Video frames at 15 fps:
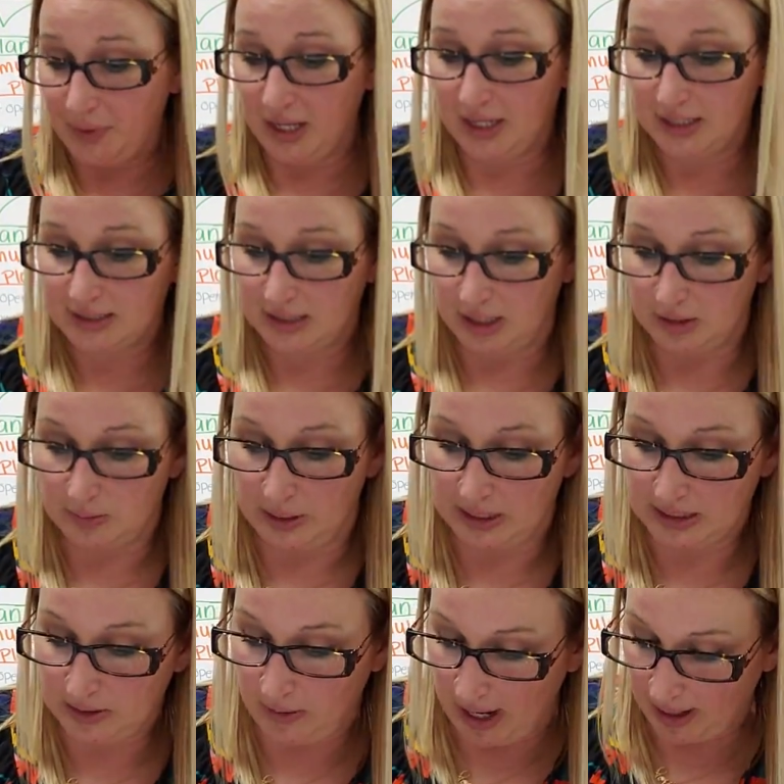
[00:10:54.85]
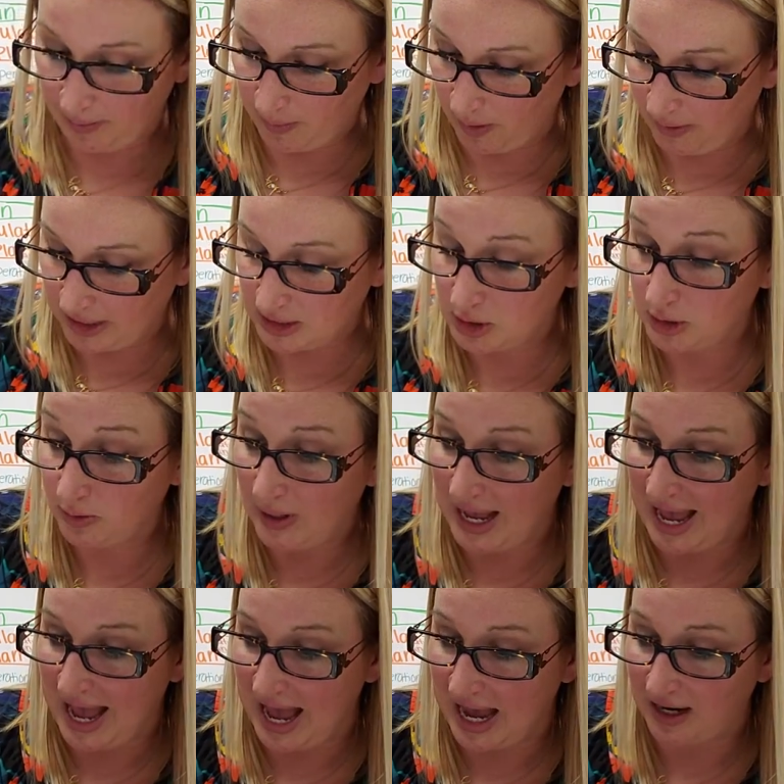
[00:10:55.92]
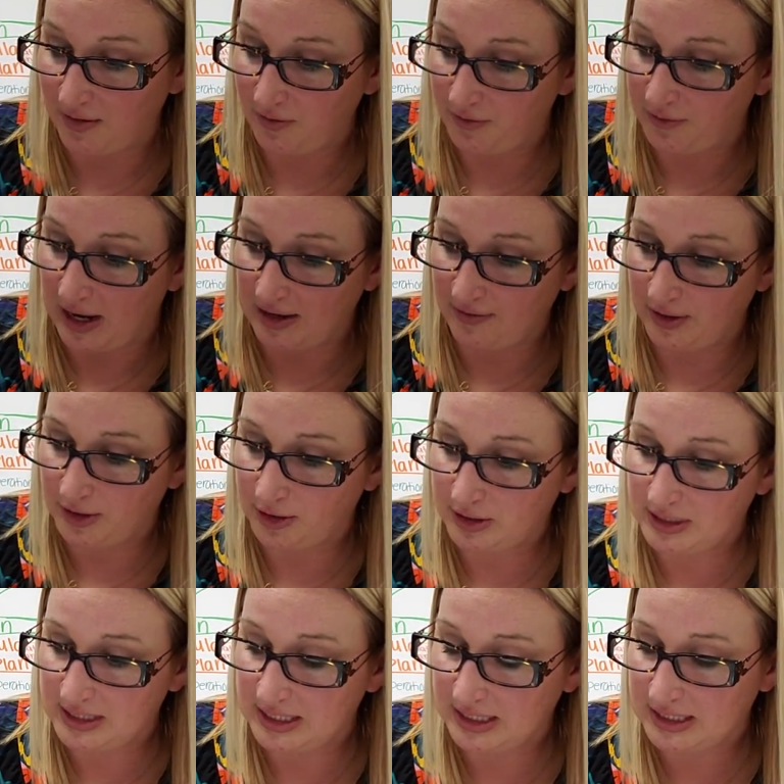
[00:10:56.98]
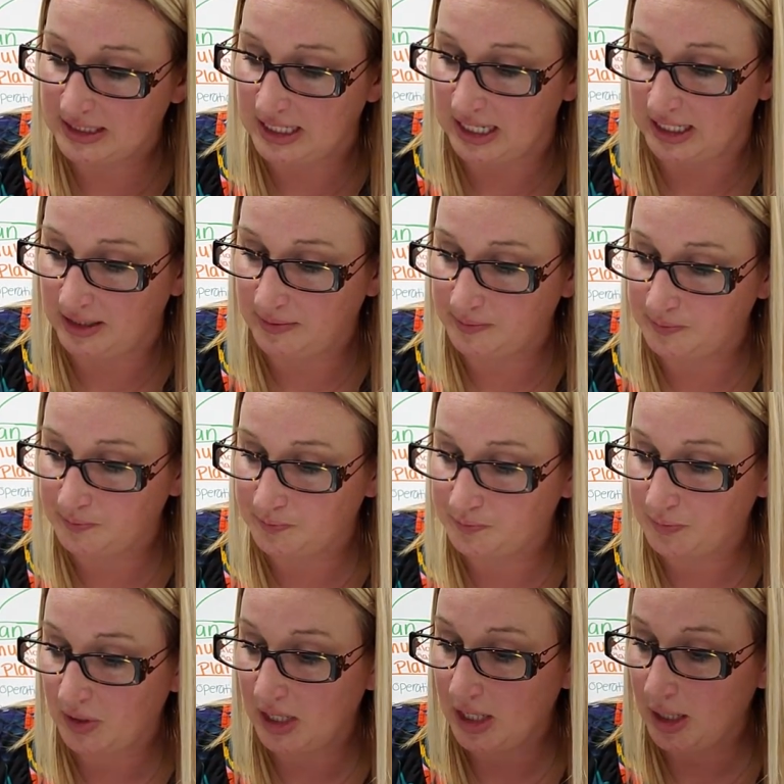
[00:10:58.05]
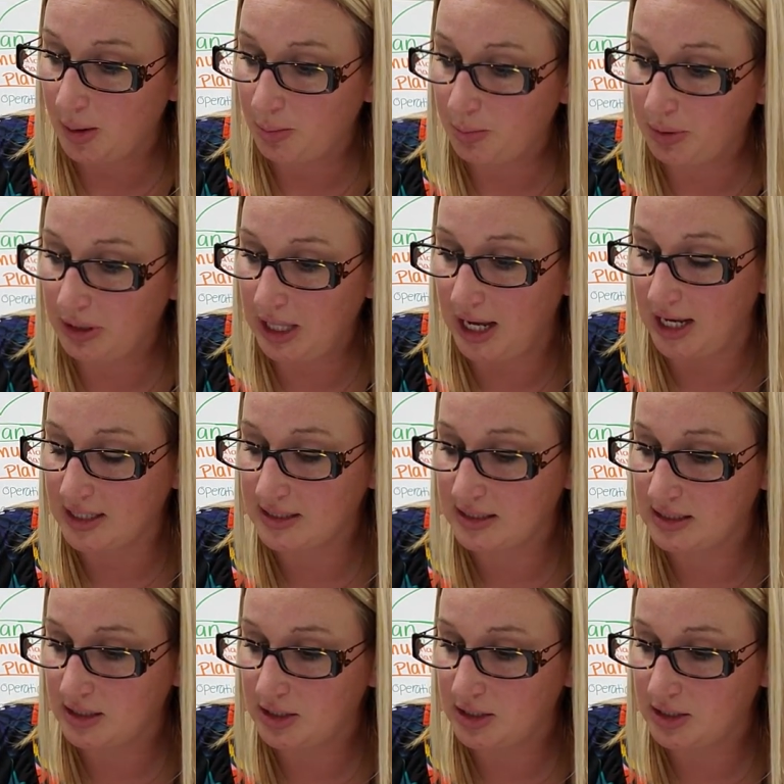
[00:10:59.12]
Excuse me. So I'm going to add 516 plus